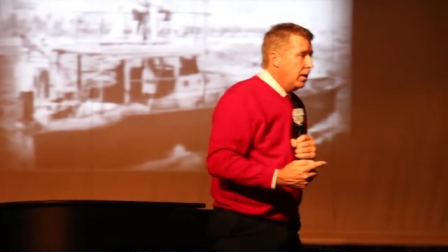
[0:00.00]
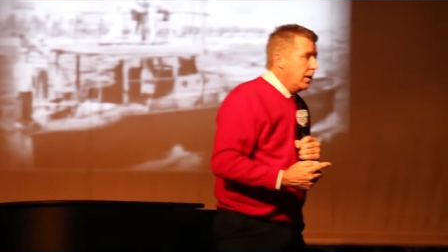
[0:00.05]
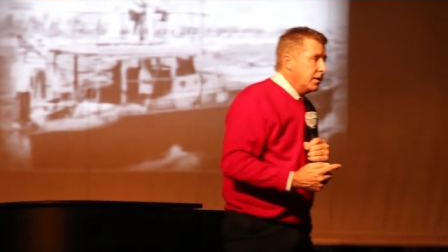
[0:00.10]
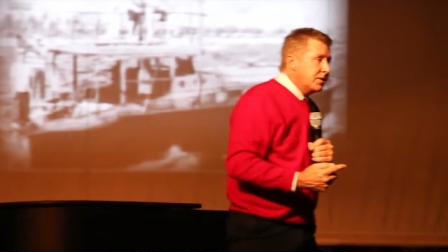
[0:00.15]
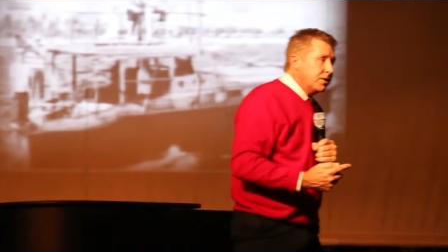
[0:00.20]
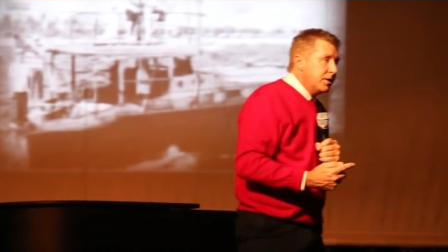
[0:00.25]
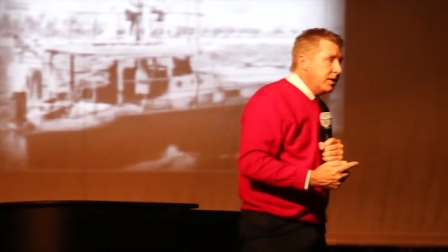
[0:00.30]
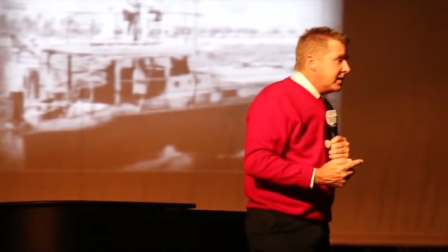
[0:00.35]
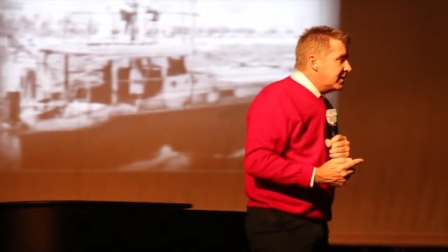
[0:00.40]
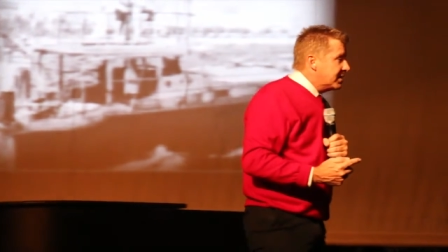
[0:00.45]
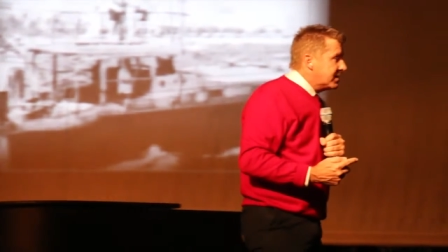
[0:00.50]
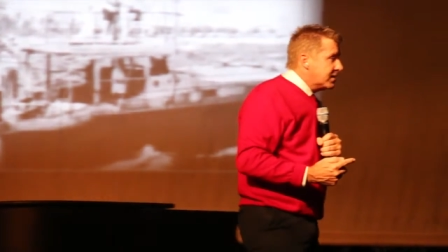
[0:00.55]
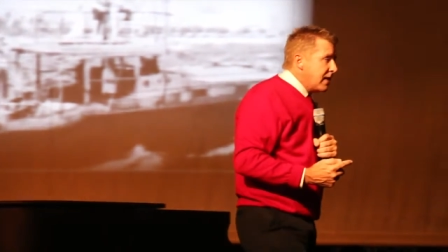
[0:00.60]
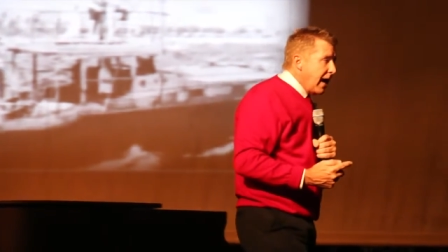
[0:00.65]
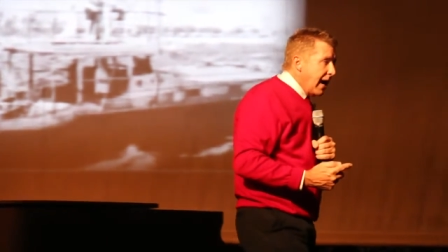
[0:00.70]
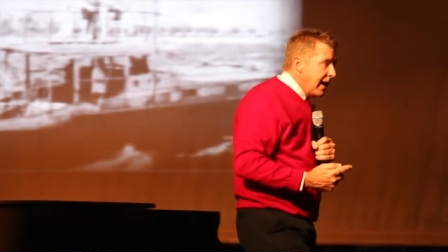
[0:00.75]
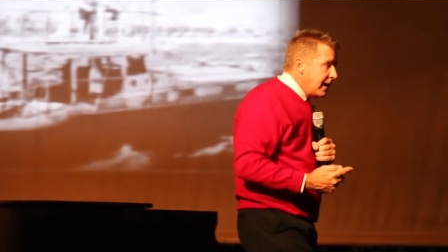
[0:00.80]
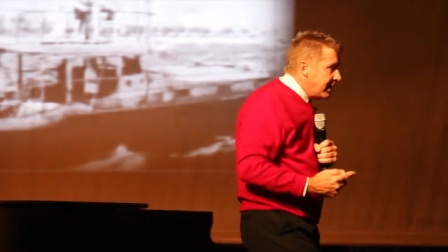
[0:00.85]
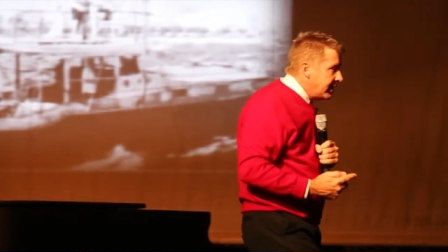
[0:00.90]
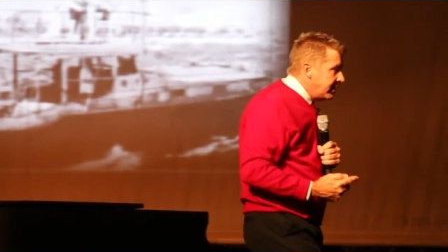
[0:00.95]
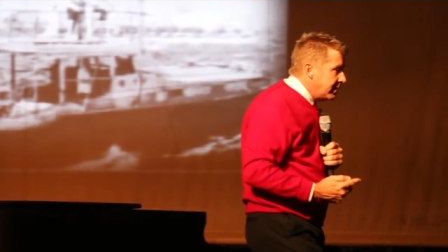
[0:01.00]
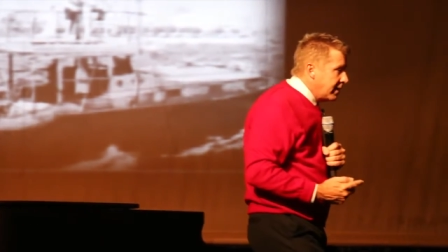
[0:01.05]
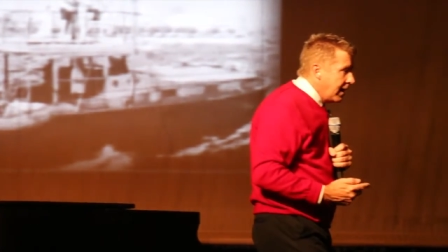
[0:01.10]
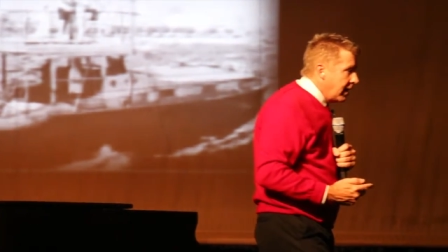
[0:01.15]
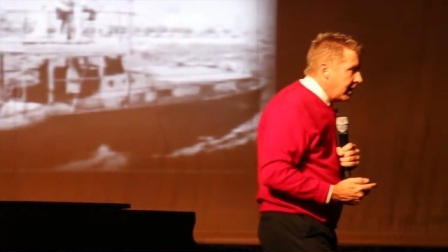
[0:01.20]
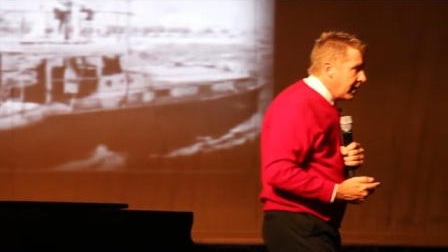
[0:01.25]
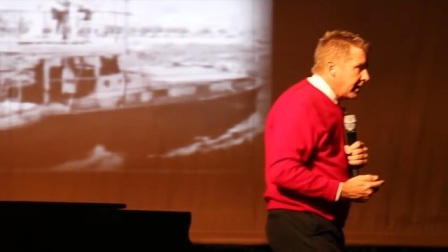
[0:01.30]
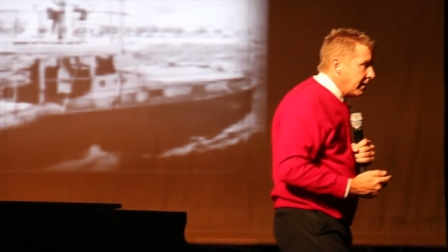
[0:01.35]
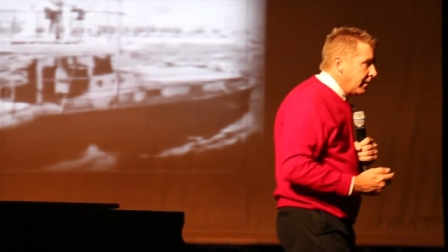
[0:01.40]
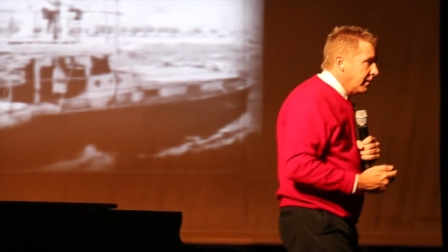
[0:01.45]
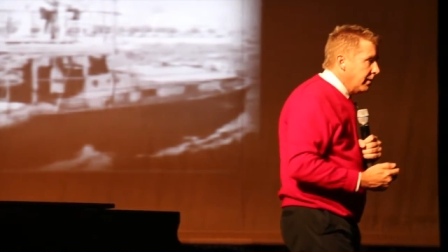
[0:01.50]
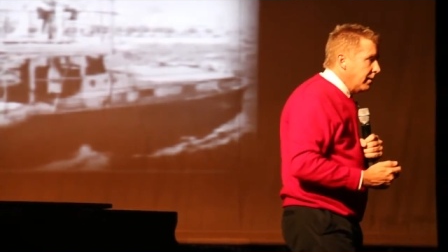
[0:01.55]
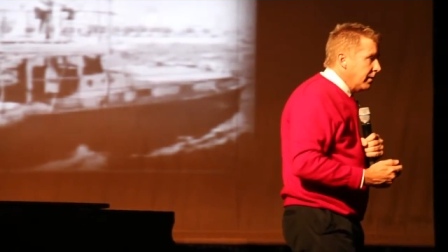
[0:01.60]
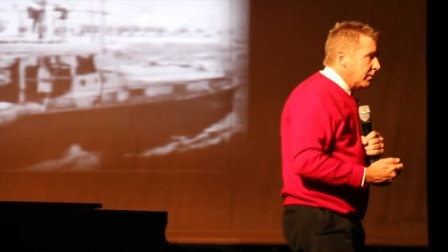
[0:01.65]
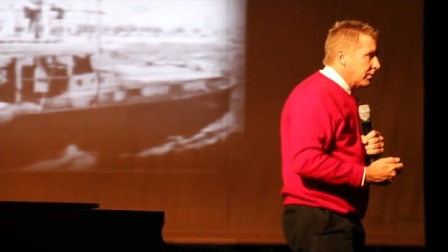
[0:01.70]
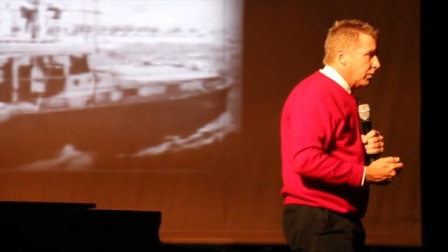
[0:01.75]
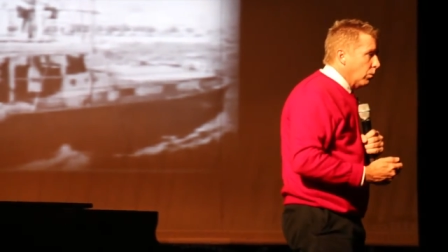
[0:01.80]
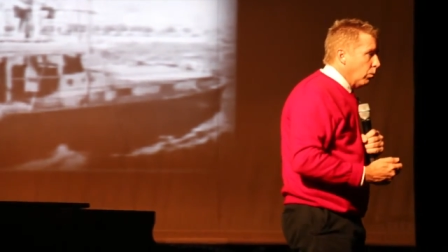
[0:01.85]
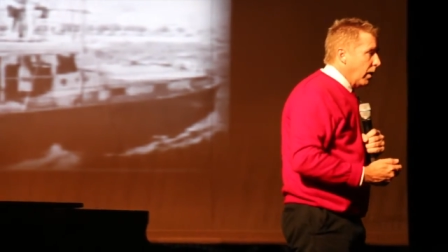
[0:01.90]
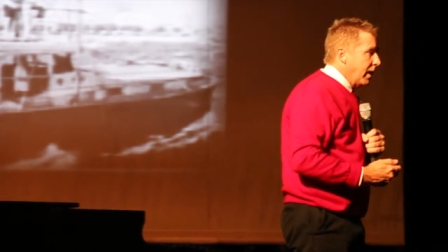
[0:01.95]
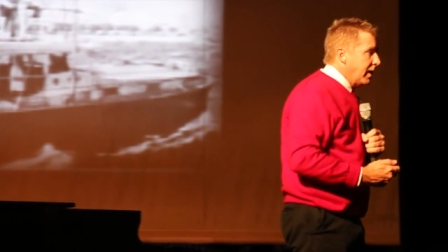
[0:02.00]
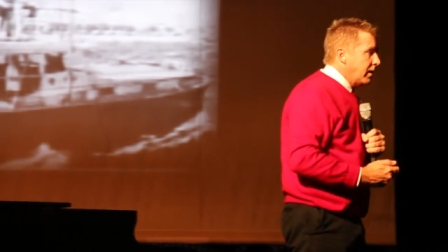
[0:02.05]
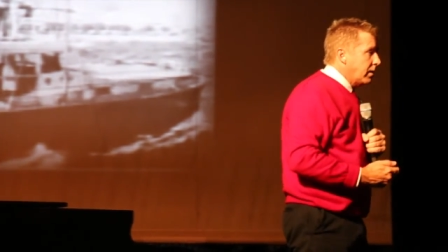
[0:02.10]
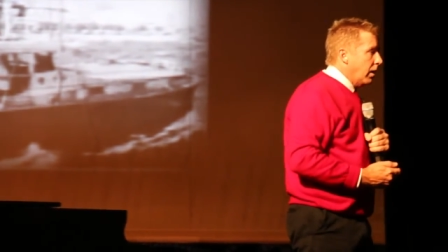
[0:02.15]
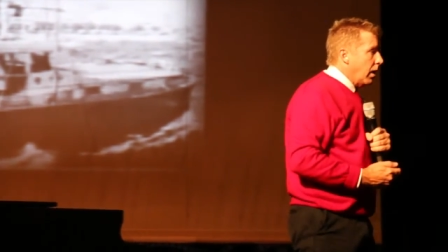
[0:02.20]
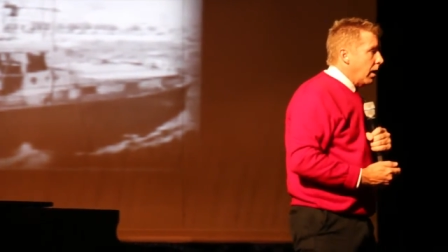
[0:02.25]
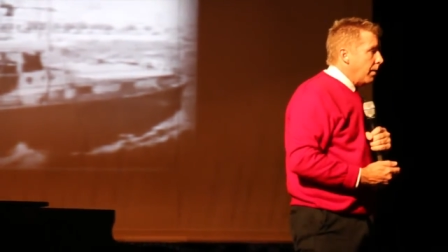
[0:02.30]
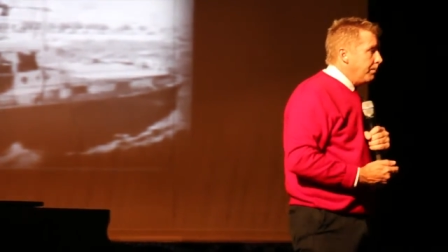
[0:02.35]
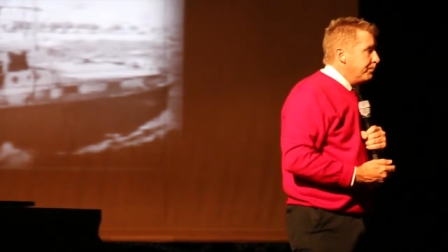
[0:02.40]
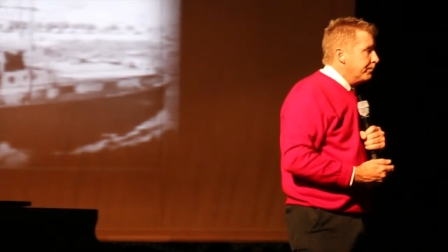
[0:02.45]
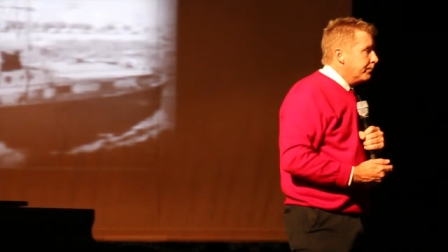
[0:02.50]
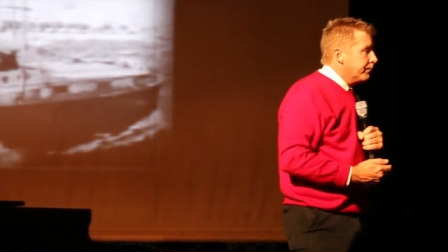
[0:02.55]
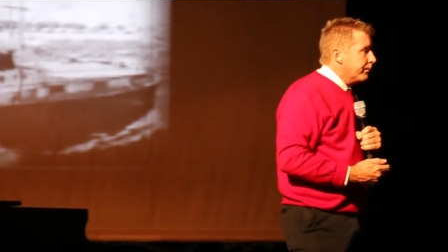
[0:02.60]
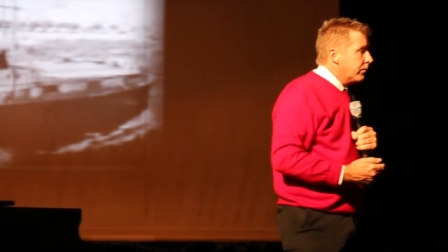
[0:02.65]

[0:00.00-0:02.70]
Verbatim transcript: it's an exciting day to wake up.